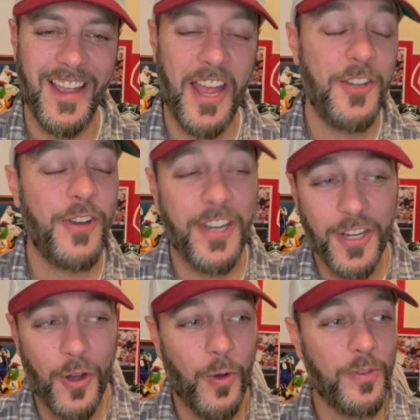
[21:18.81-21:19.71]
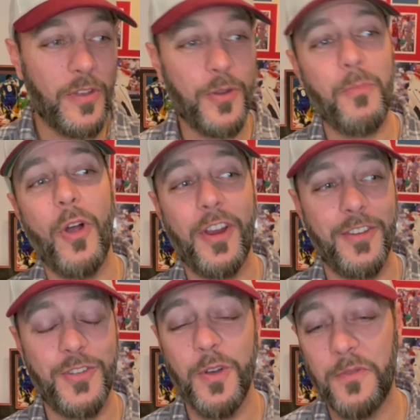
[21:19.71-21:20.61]
And you're hitting a whole nother market
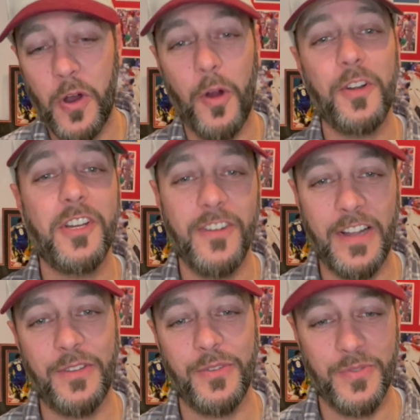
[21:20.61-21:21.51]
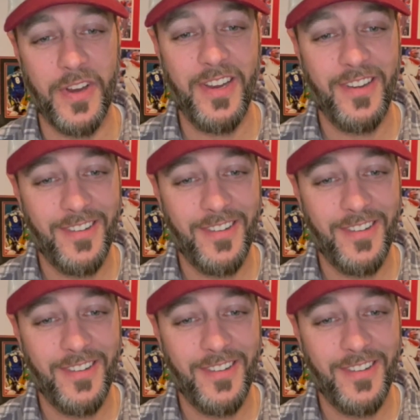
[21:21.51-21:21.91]
too of card collectors, right?